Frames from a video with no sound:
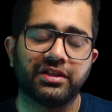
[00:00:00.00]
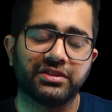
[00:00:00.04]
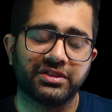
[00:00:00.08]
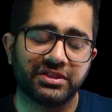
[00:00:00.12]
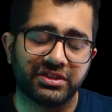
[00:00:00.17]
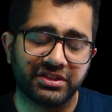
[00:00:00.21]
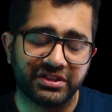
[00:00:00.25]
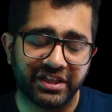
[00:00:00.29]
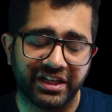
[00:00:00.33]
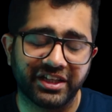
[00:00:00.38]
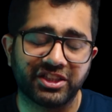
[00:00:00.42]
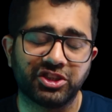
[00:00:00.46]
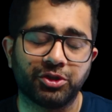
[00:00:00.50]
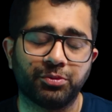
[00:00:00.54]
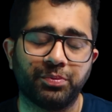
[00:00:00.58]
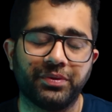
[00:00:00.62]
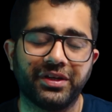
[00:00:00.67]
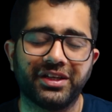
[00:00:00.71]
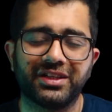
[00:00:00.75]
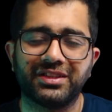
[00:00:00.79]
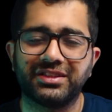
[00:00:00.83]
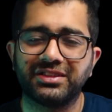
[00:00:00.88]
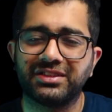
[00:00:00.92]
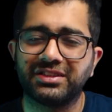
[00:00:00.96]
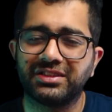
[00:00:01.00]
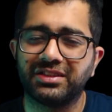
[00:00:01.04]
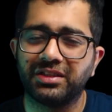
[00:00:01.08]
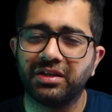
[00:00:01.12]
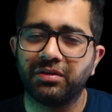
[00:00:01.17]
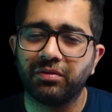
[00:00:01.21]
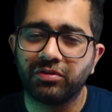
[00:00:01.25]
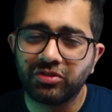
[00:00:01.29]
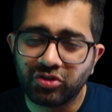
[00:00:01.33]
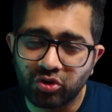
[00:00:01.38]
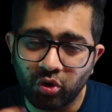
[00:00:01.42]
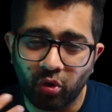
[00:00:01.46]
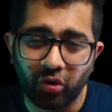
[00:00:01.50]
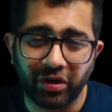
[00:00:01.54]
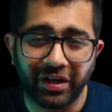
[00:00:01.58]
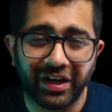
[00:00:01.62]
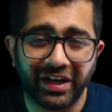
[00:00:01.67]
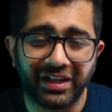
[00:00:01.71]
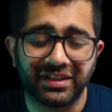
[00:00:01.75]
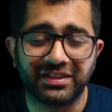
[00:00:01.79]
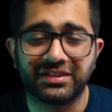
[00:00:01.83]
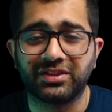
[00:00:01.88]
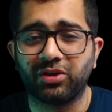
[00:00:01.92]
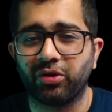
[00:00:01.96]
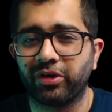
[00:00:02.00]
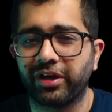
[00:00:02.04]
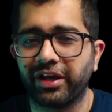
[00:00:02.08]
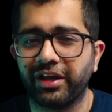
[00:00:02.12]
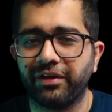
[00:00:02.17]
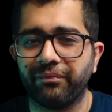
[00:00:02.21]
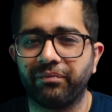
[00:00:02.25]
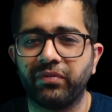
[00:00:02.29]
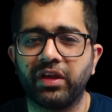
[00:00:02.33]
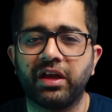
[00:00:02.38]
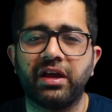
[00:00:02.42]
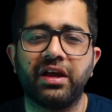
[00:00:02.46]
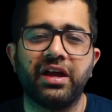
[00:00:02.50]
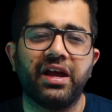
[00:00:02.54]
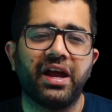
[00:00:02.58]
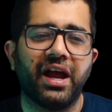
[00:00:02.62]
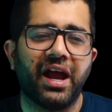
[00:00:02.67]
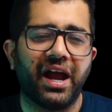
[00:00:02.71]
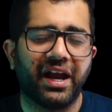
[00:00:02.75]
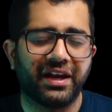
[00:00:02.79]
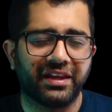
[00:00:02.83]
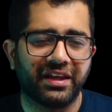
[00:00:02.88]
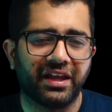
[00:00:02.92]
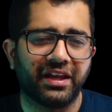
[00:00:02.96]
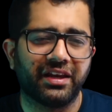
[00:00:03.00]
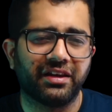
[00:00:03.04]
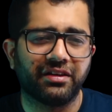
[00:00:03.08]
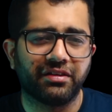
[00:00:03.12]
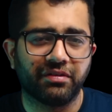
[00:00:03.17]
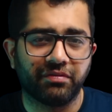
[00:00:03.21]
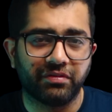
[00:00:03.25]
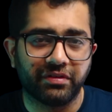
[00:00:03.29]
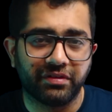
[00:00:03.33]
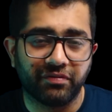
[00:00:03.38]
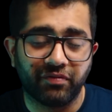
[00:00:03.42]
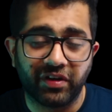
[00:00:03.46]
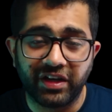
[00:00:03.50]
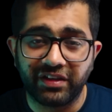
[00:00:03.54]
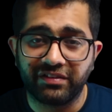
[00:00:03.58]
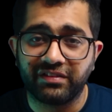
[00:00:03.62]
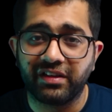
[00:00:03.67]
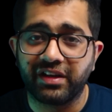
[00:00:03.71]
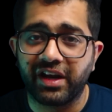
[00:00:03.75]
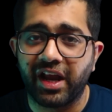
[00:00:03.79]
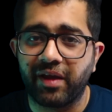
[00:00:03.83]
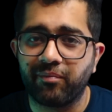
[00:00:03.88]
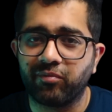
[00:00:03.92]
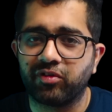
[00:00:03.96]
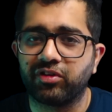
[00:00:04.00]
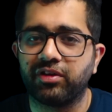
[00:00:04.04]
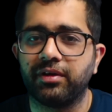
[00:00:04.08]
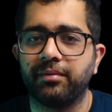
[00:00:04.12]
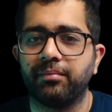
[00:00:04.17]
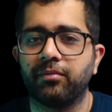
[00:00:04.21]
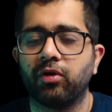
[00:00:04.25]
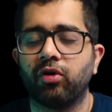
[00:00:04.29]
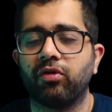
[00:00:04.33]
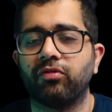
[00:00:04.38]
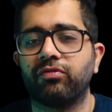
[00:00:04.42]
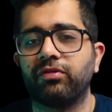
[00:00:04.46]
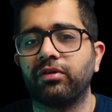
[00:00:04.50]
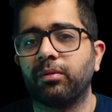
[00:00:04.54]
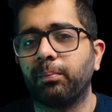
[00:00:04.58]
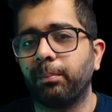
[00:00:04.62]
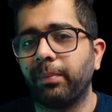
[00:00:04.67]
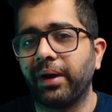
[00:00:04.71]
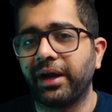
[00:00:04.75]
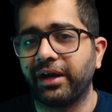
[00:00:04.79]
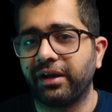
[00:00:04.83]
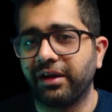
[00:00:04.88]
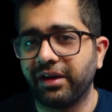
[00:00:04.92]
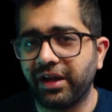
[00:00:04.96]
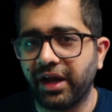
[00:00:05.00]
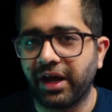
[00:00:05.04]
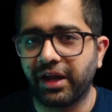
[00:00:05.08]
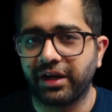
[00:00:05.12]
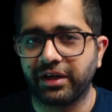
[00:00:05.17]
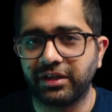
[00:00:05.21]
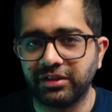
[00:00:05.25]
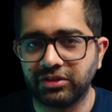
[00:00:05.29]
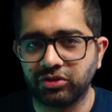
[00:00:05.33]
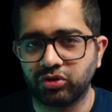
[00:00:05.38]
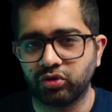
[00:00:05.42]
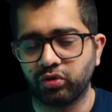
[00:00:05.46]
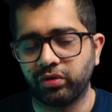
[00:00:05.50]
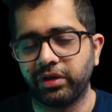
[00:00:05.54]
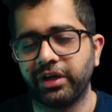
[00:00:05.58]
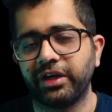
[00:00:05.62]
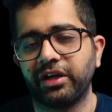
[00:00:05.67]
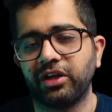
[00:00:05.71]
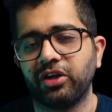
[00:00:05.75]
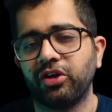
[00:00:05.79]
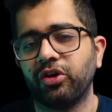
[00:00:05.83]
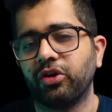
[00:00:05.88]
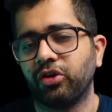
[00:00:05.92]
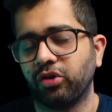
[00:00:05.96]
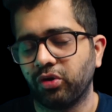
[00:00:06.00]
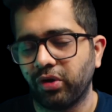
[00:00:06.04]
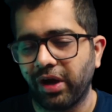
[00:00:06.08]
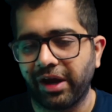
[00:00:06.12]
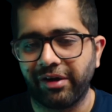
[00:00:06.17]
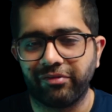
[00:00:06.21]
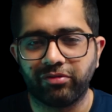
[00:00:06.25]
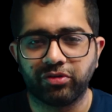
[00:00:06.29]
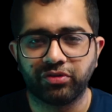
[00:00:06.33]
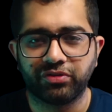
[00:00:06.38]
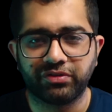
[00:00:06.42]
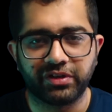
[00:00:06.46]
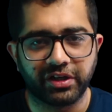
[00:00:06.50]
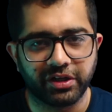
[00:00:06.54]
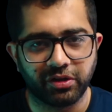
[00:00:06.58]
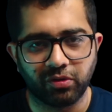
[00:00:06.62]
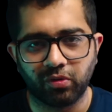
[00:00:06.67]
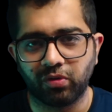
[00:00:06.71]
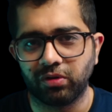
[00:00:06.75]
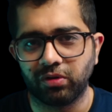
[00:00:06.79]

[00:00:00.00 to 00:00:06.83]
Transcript: Shakespeare's sonnets, okay? And then what is the rhyme scheme of a Petrarchan sonnet? You have to study